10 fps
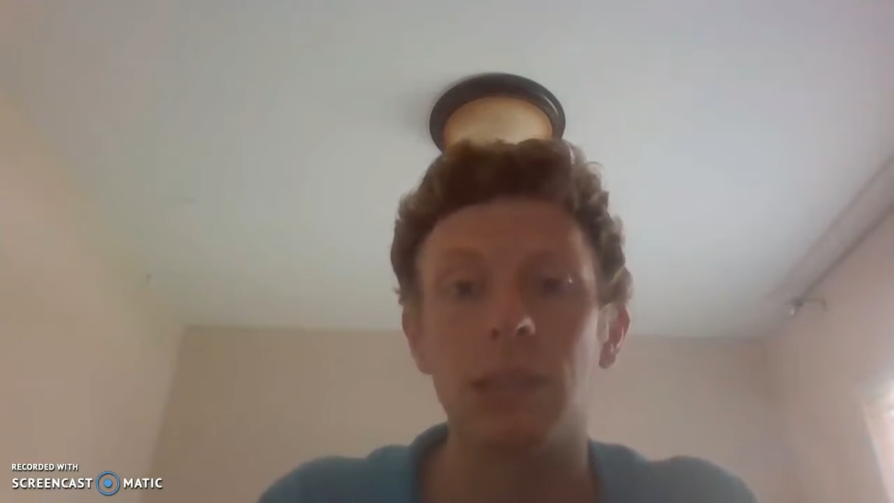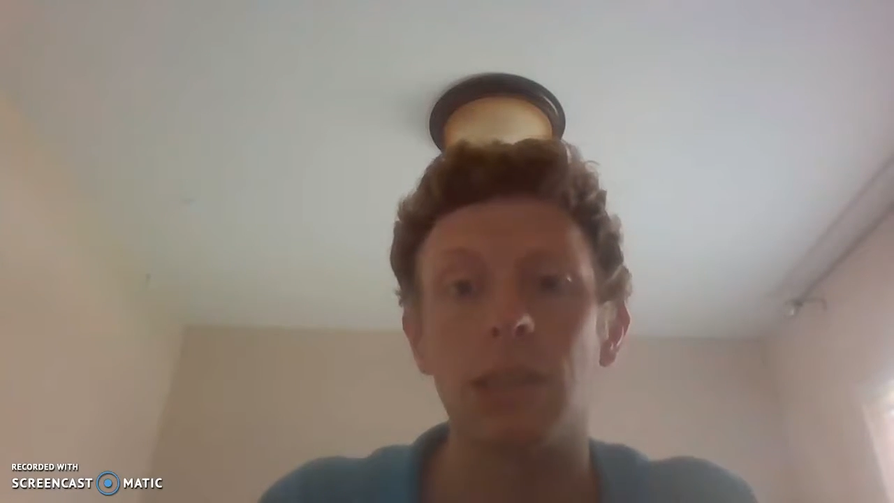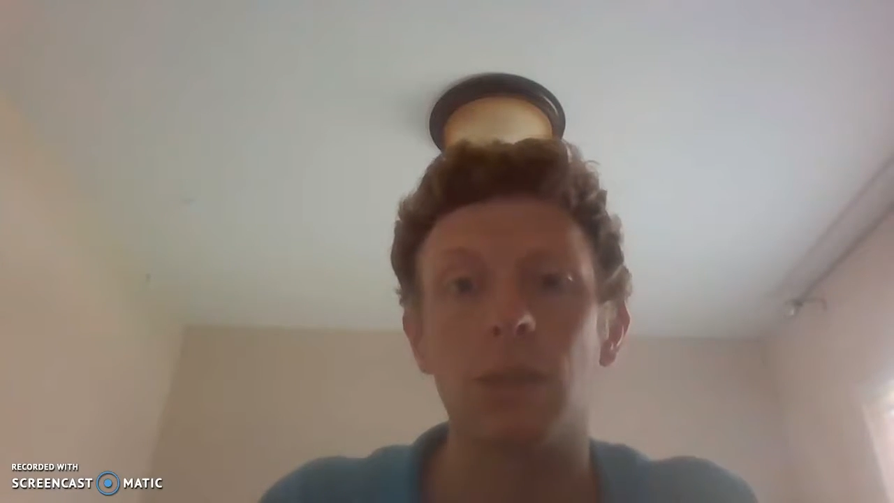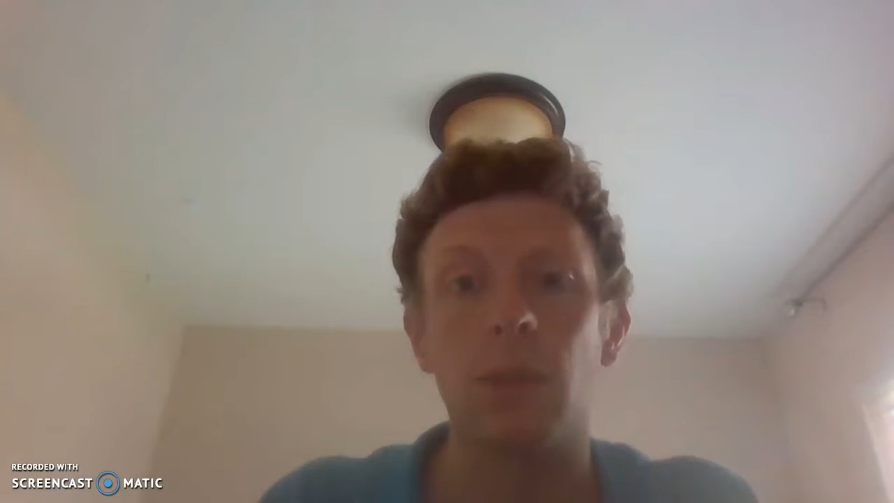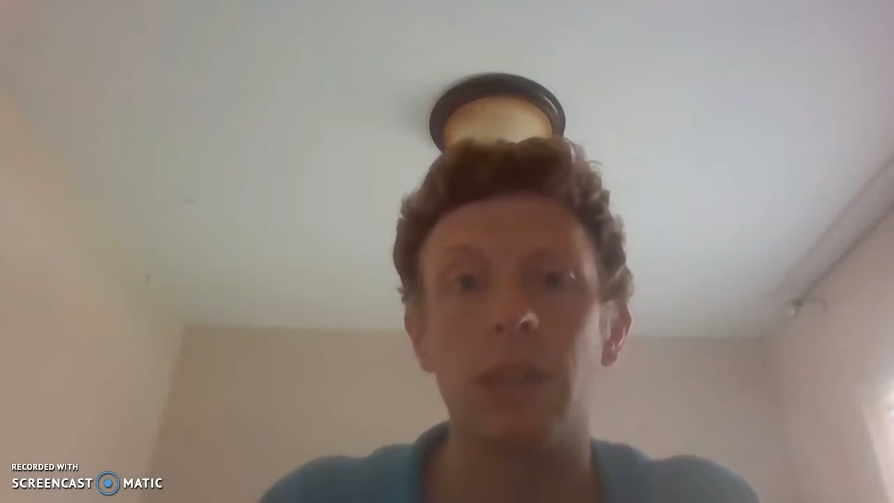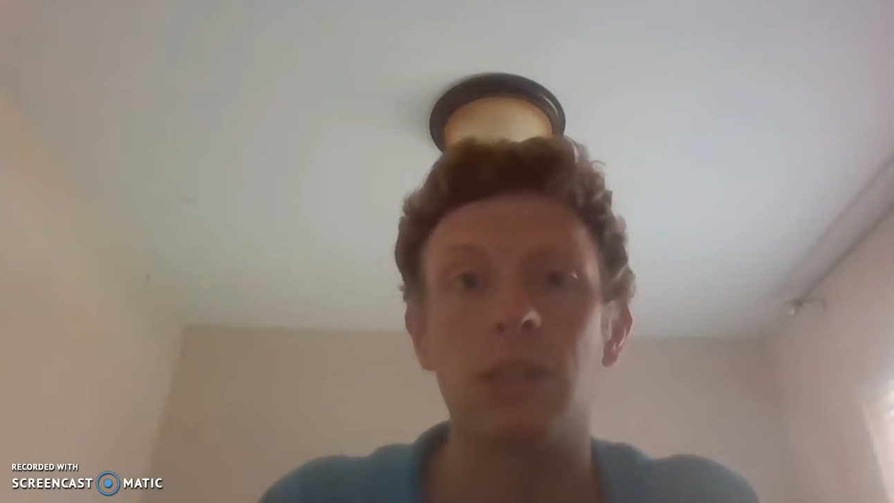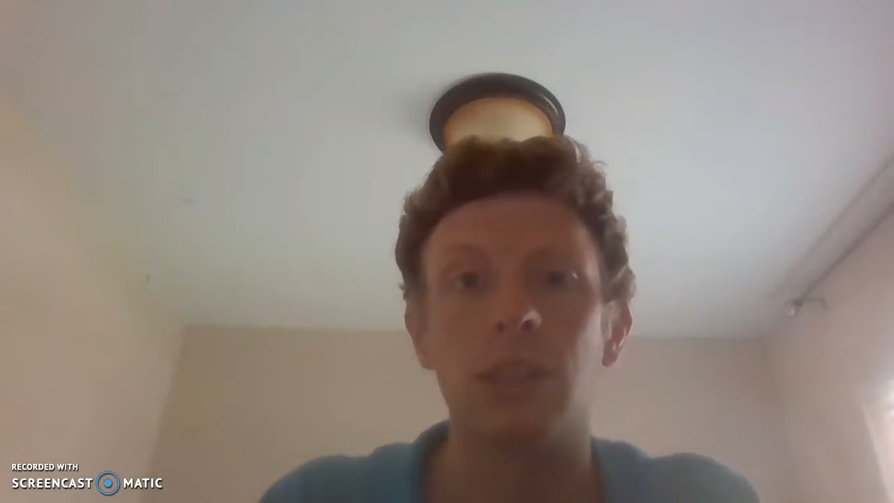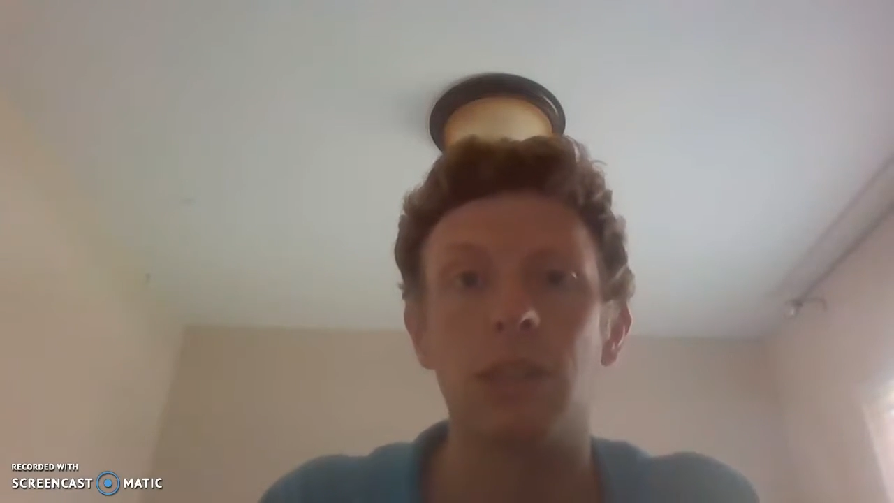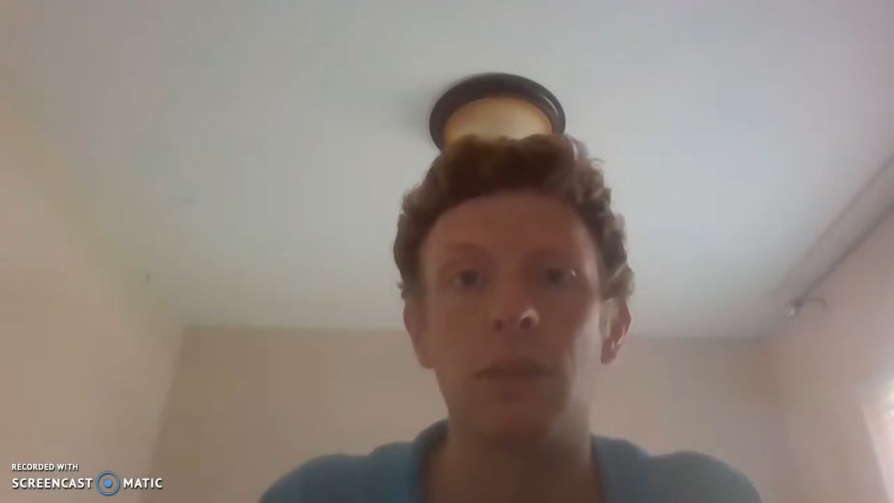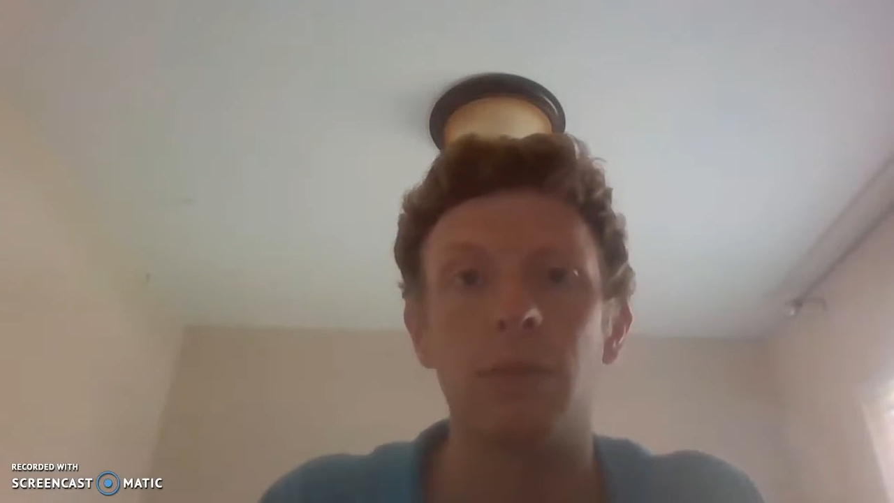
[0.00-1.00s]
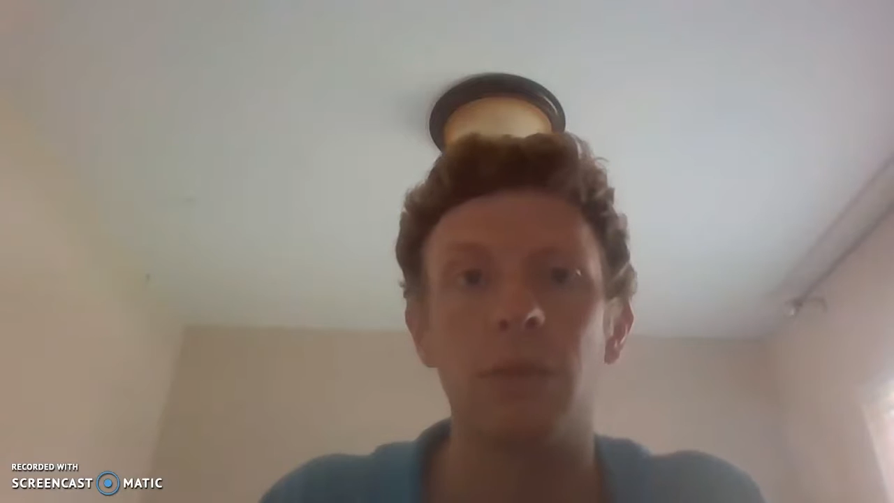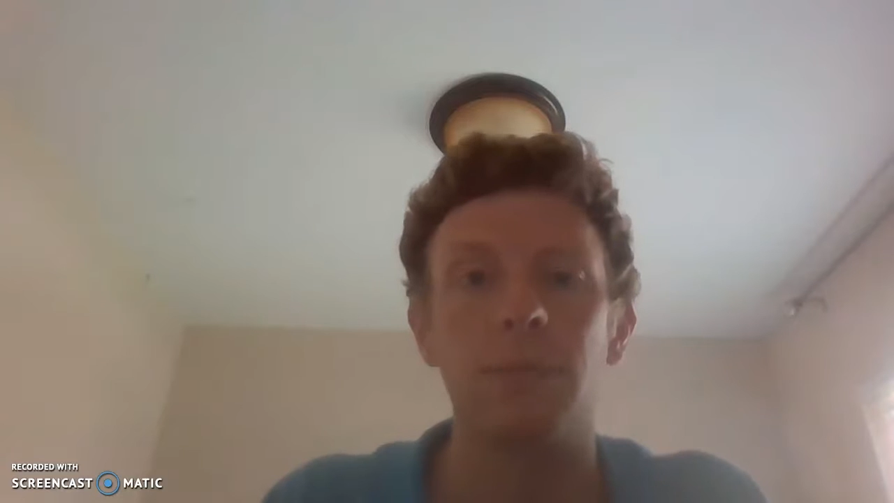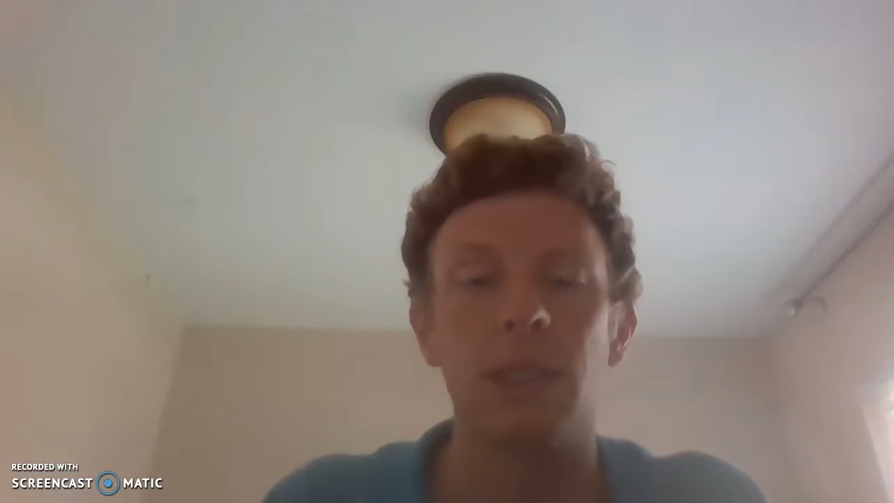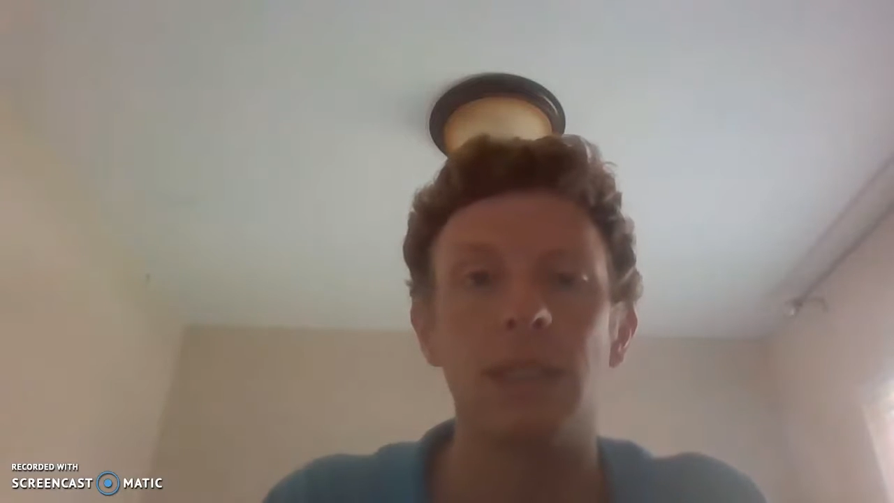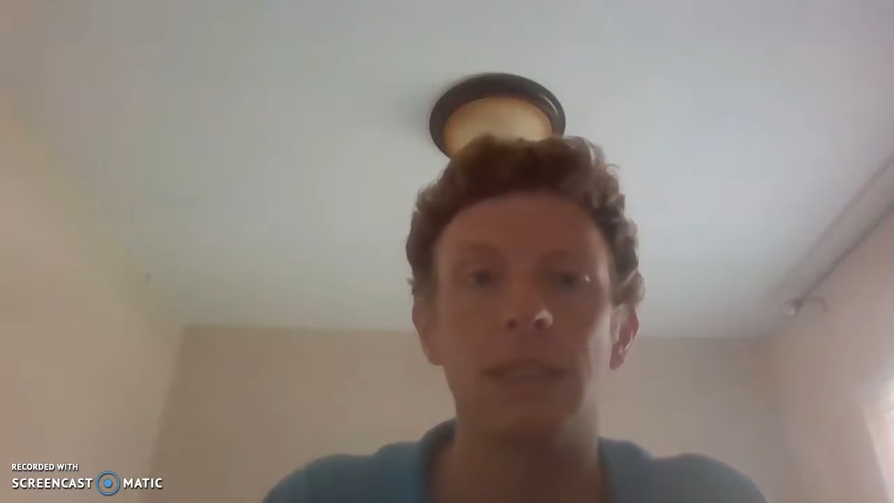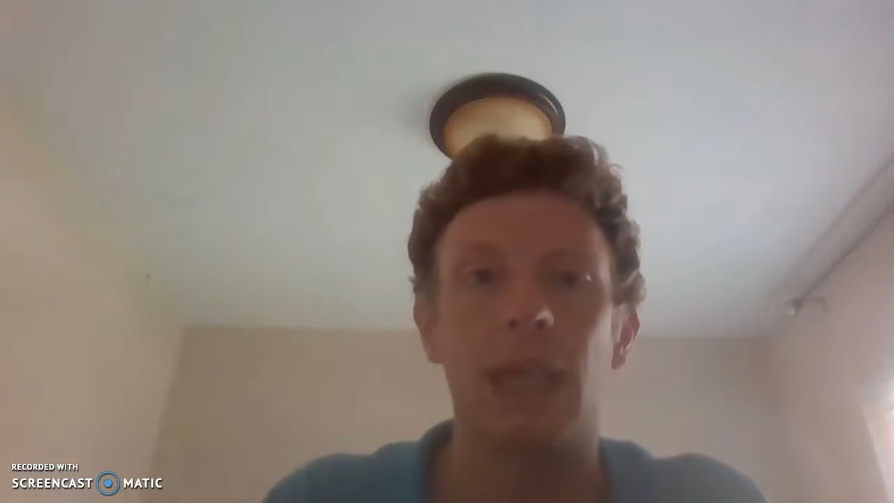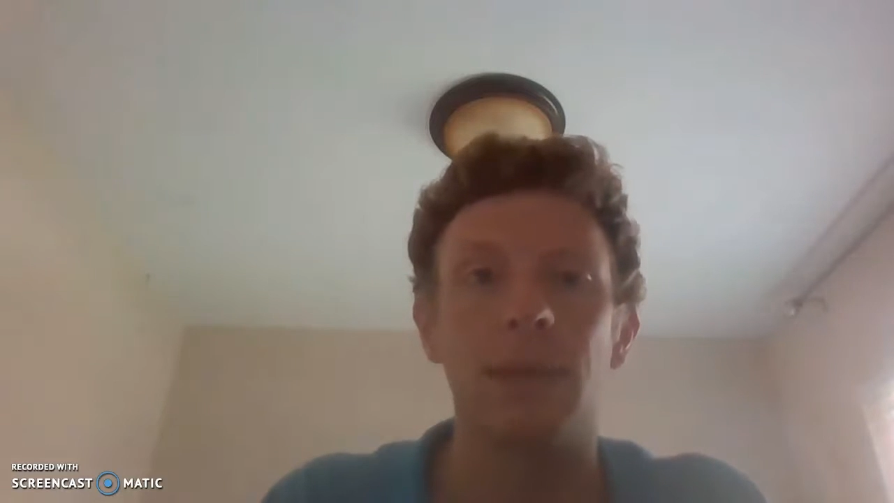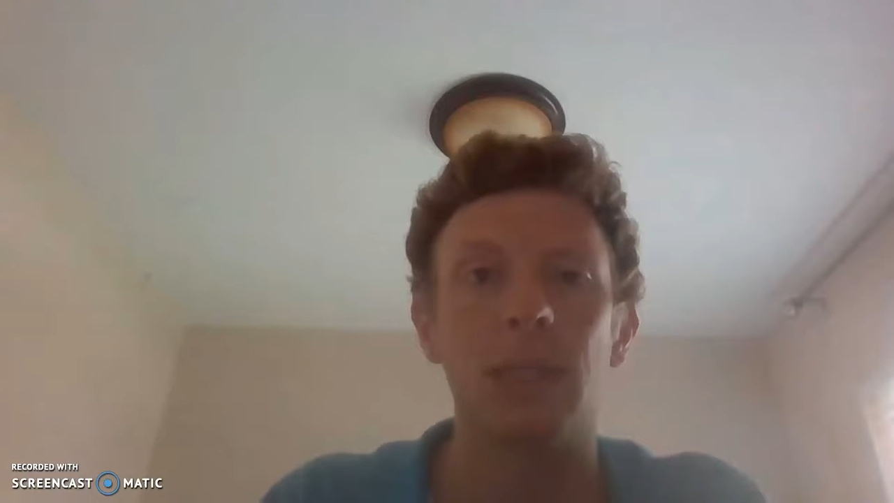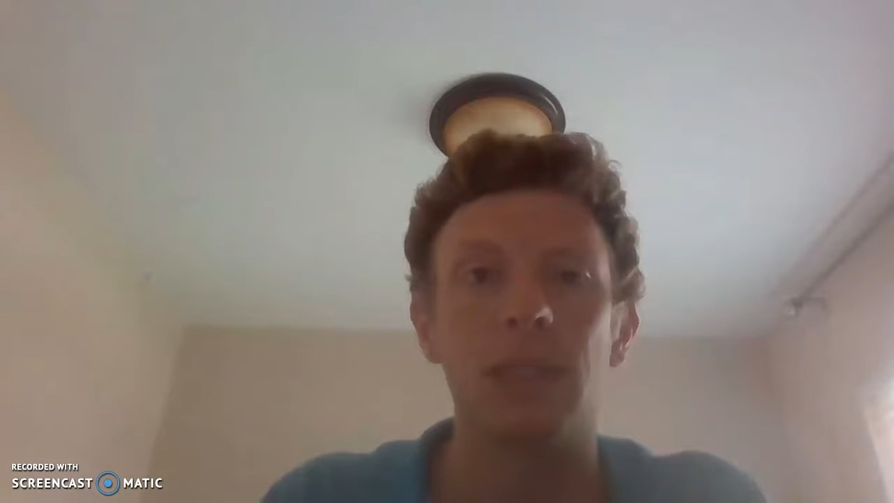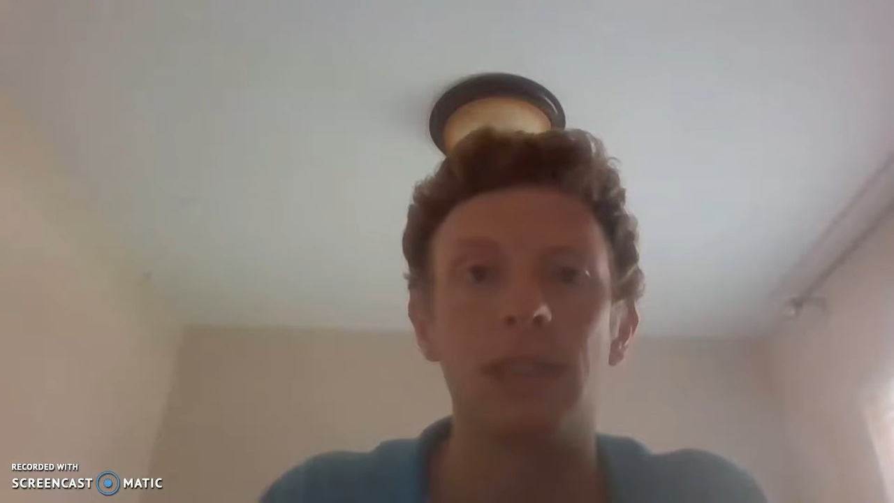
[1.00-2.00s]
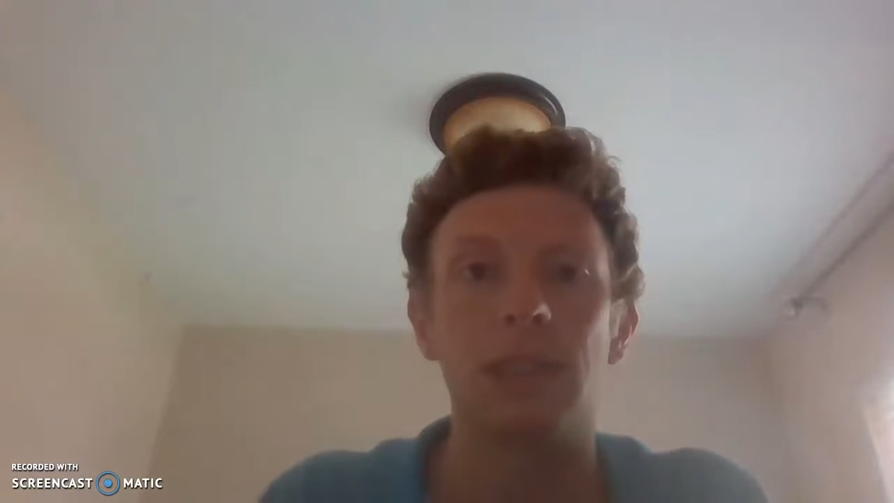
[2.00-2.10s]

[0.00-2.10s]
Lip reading: to the question that we've been examining